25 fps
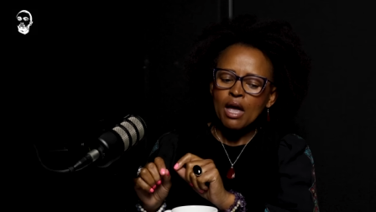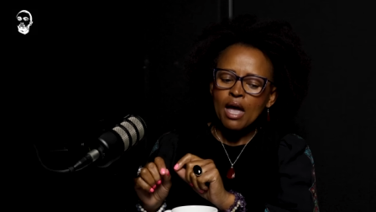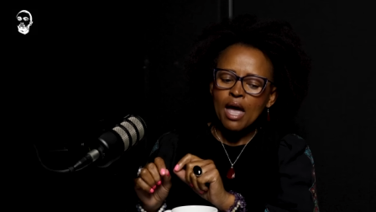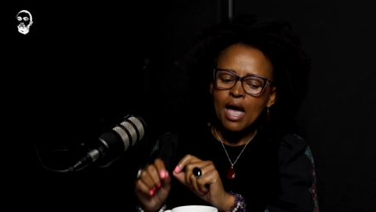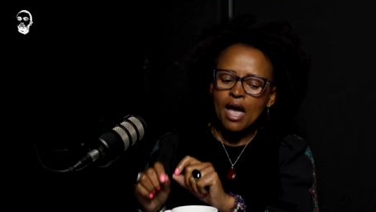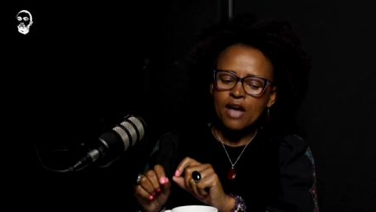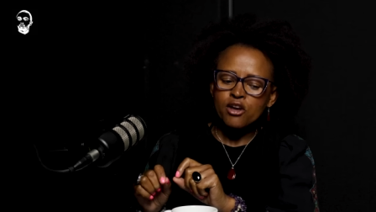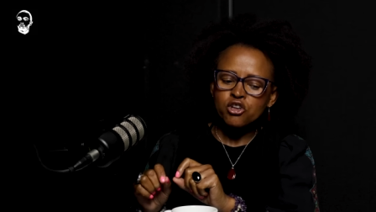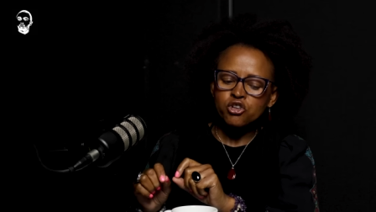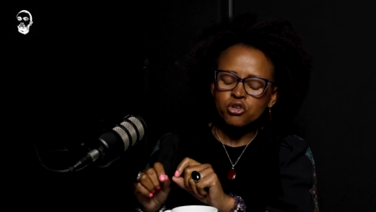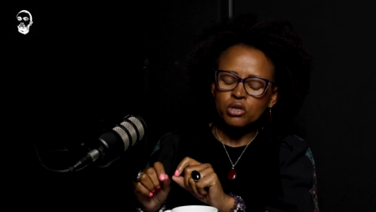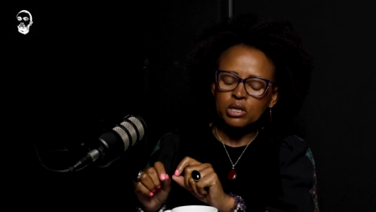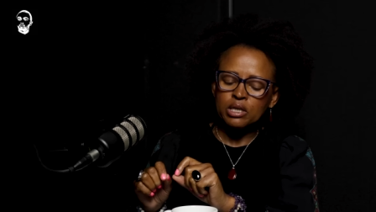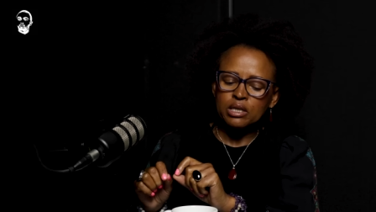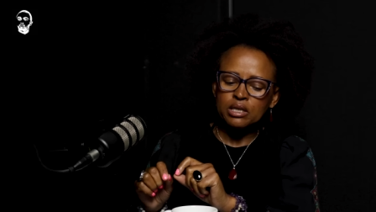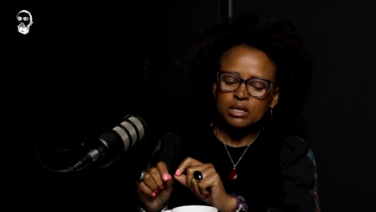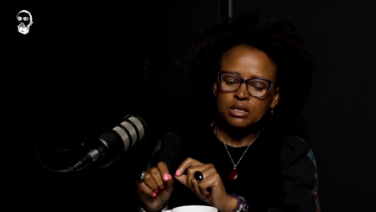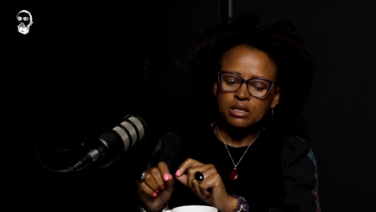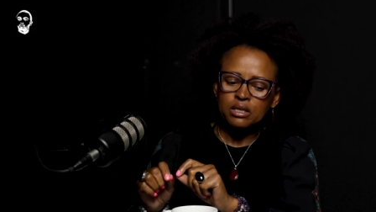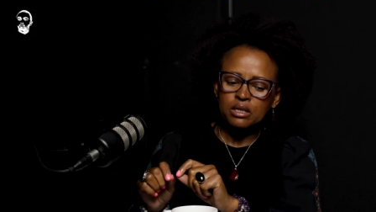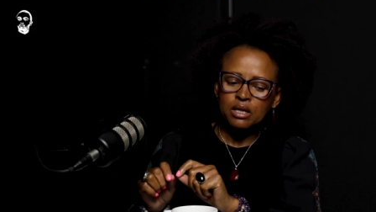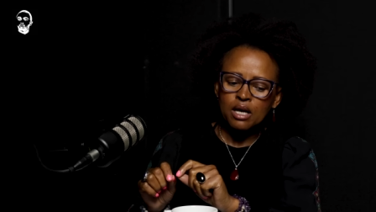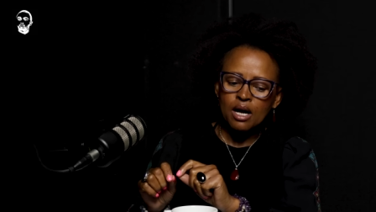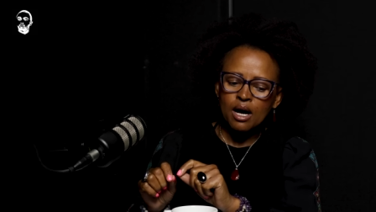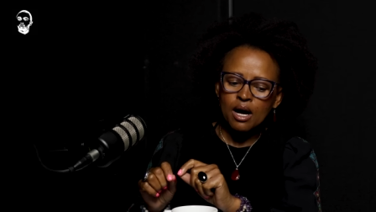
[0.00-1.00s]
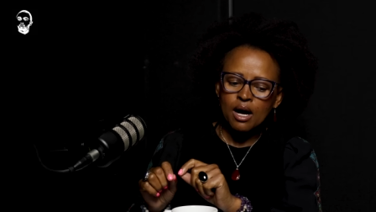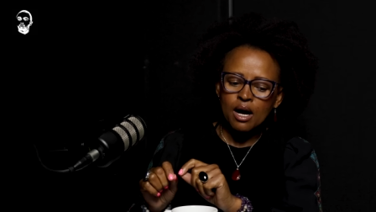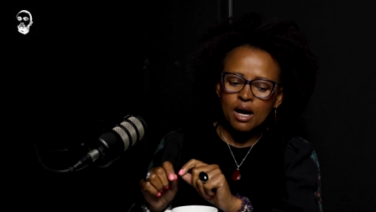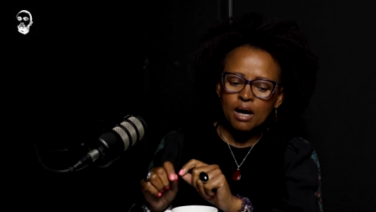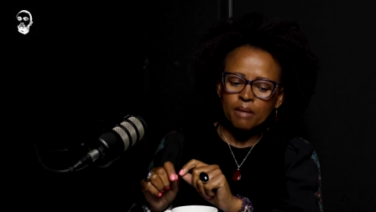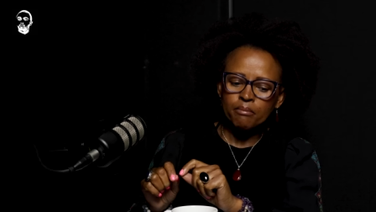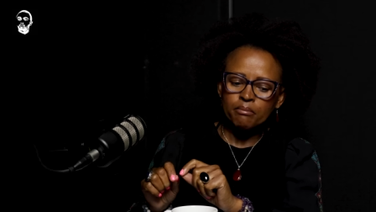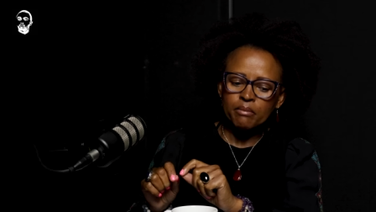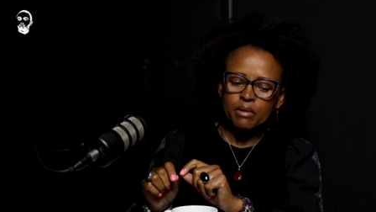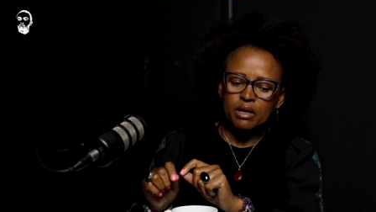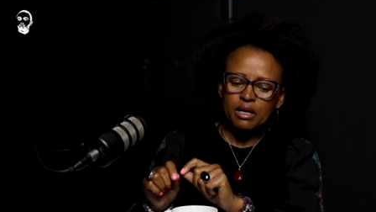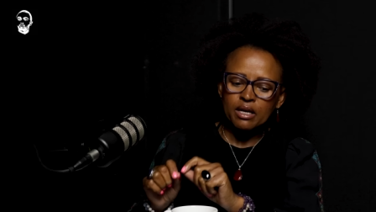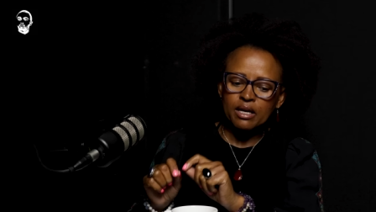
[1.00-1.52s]
actually
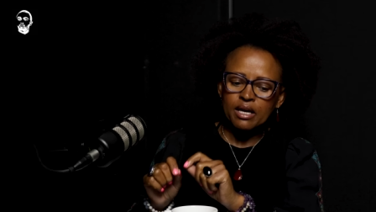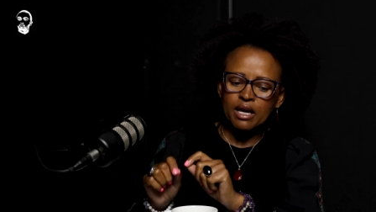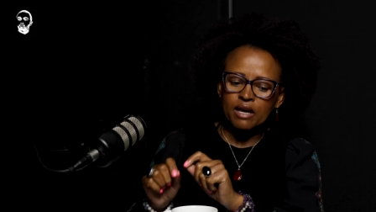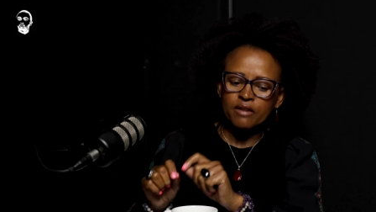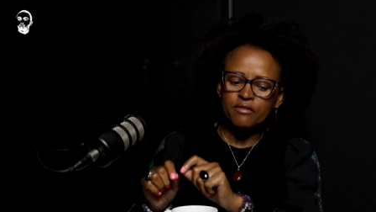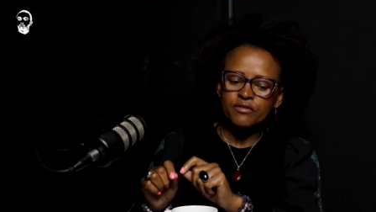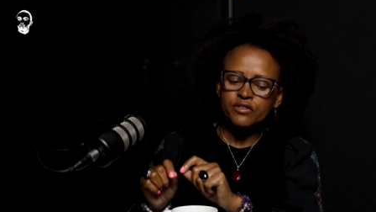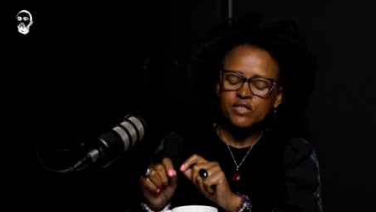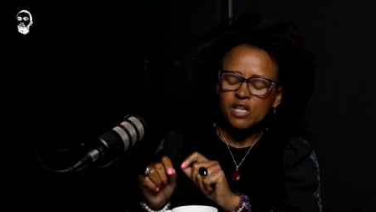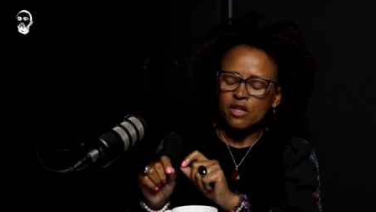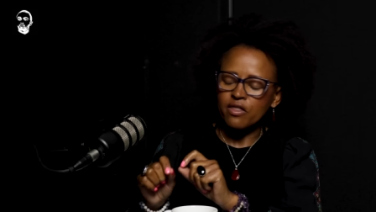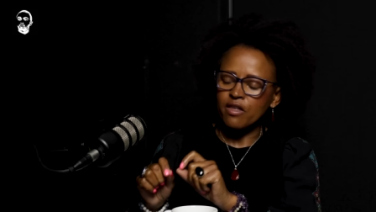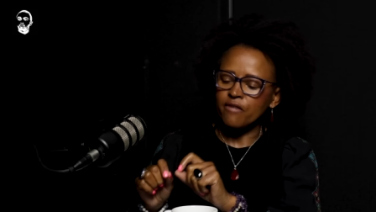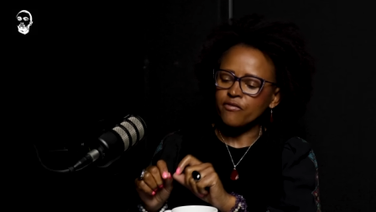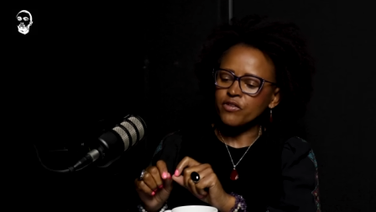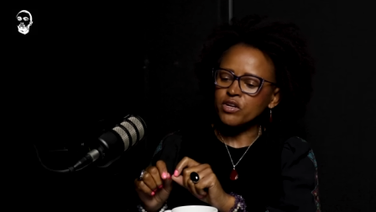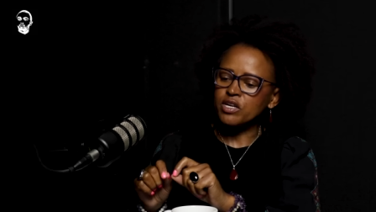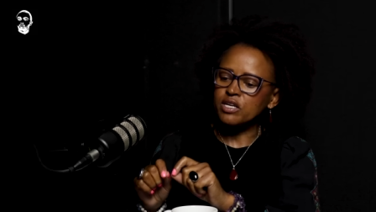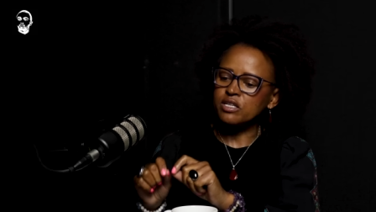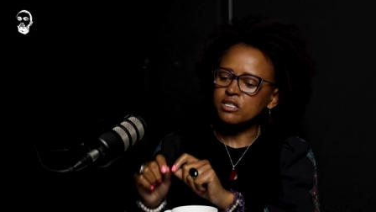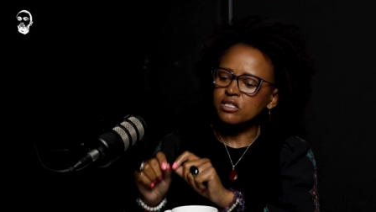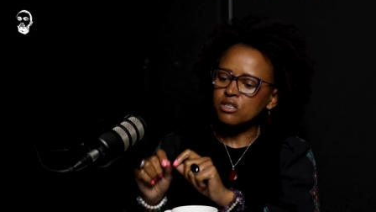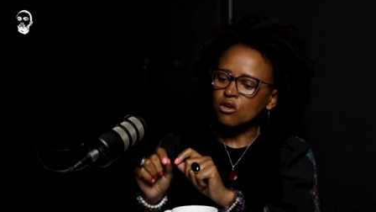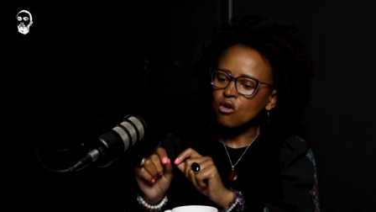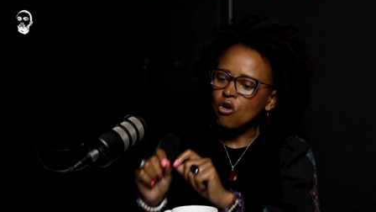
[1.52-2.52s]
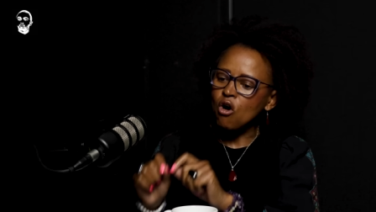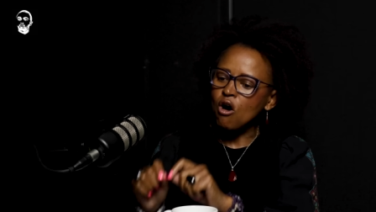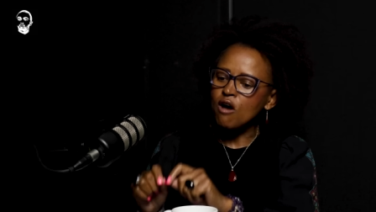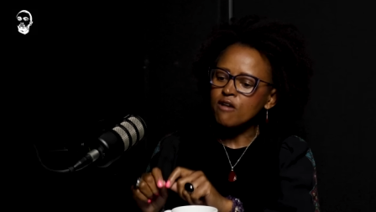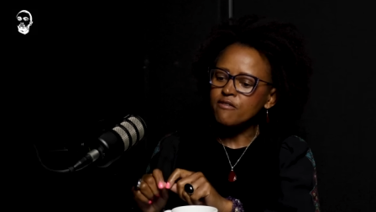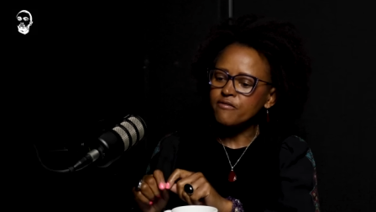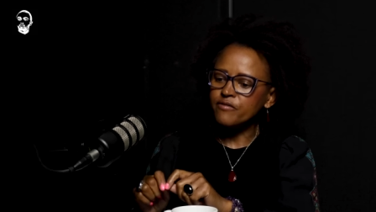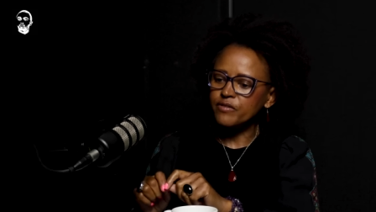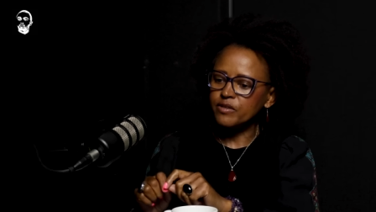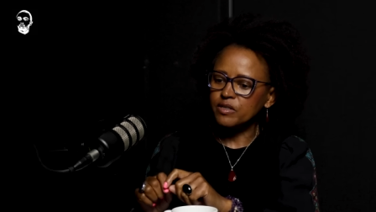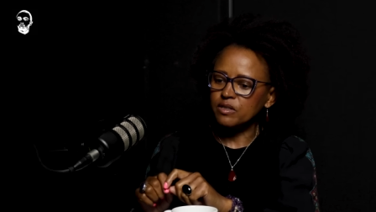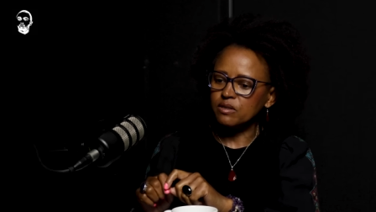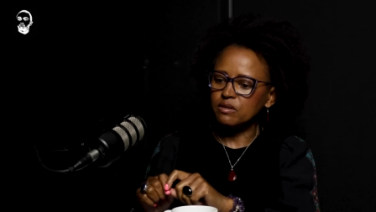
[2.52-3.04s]
um, give South Africans the
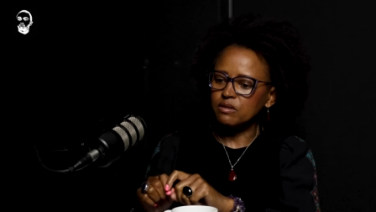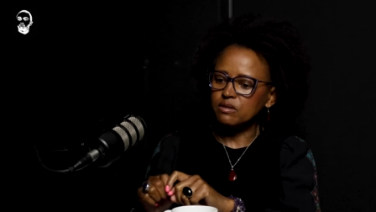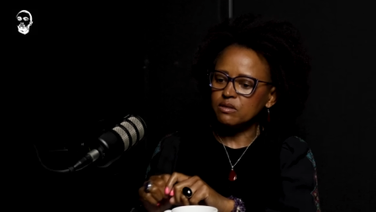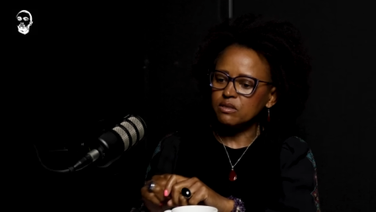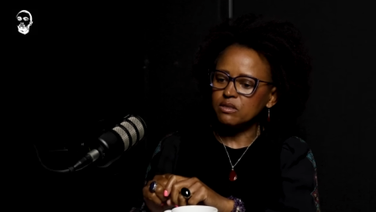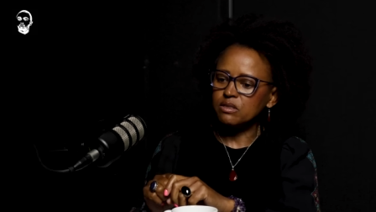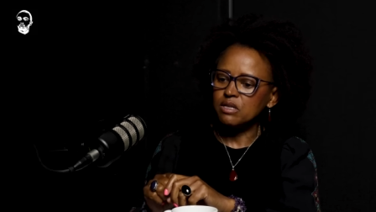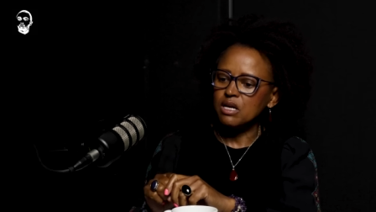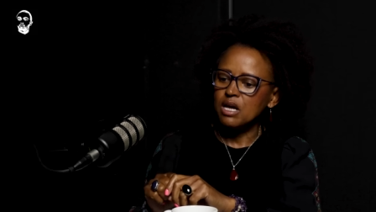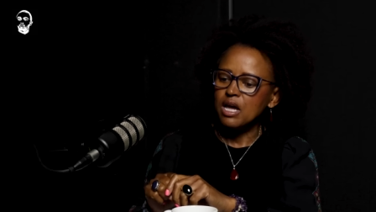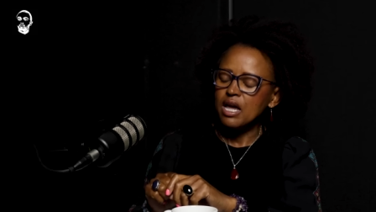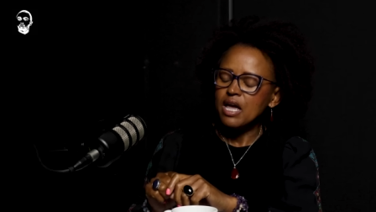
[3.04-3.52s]
confidence